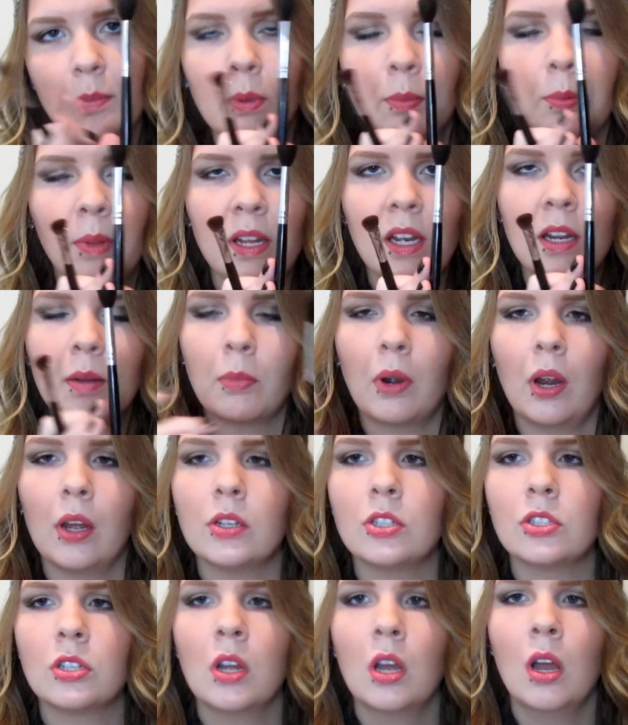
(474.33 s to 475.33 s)
blending
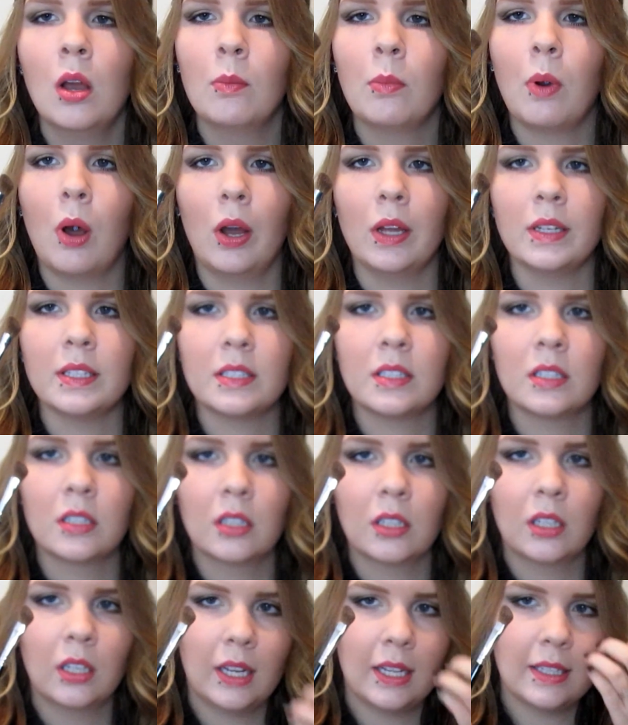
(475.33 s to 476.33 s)
brush, but
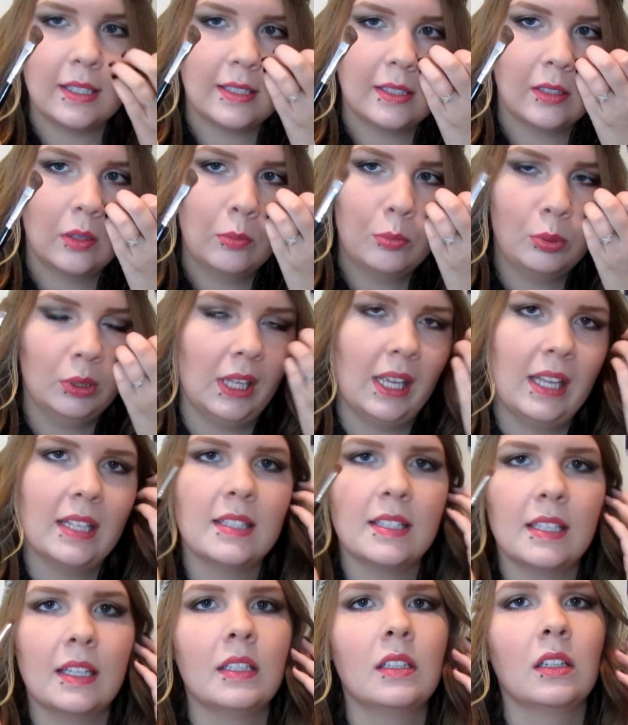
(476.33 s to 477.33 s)
it still
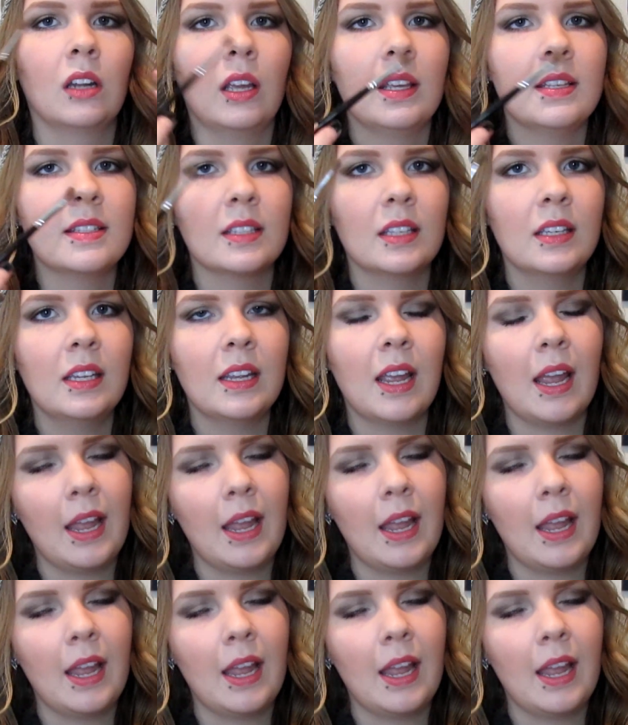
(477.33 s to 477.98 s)
blends it nicely,